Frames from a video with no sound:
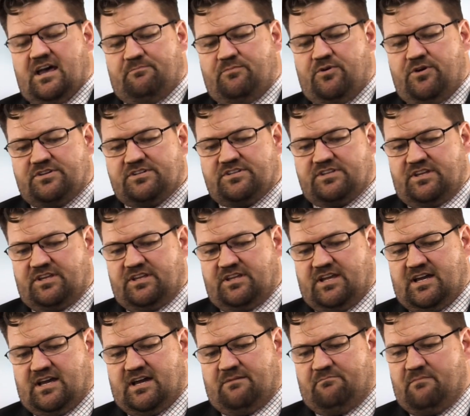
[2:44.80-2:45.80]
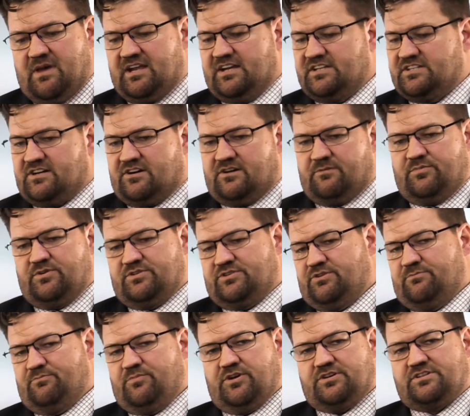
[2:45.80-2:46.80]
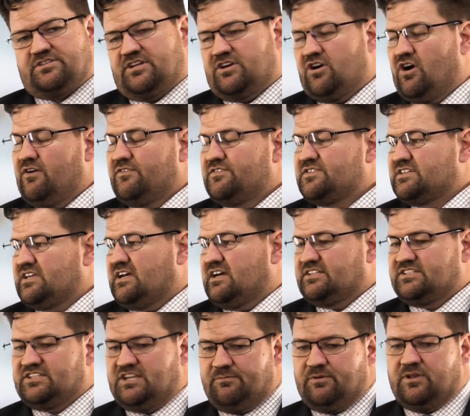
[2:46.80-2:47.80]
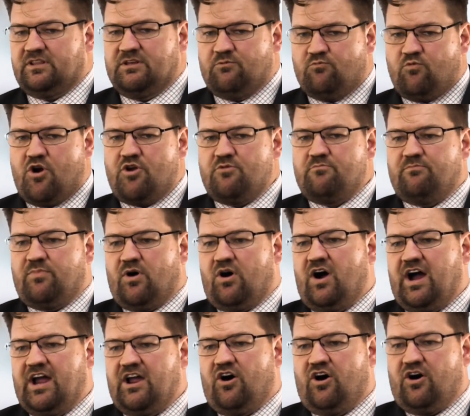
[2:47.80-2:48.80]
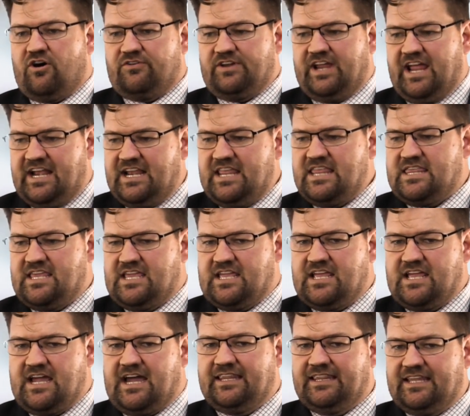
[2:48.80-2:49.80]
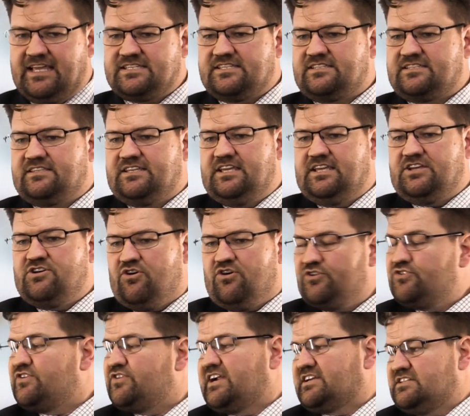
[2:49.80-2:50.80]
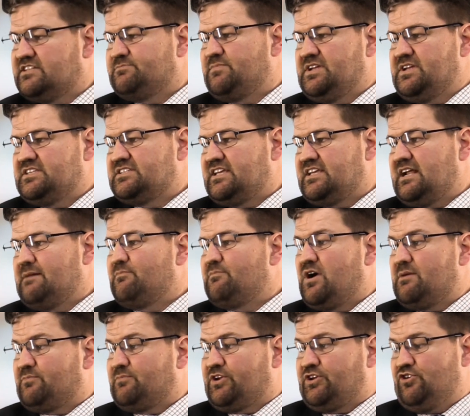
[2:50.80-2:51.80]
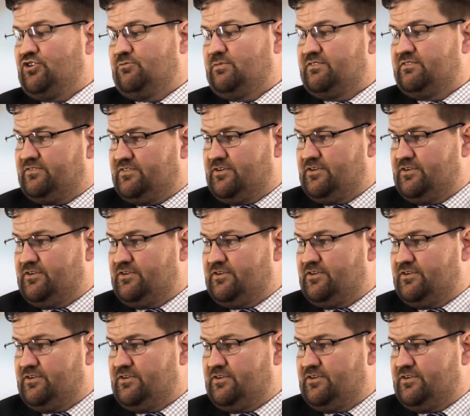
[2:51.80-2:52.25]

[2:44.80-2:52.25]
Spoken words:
A purchasing manager or a purchasing officer typically won't buy off anything unless the contract has been set up by procurement